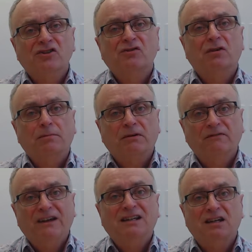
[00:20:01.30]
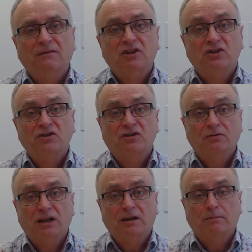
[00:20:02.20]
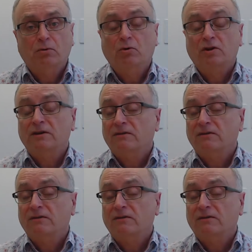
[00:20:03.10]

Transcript: sort of preventative issues are really important.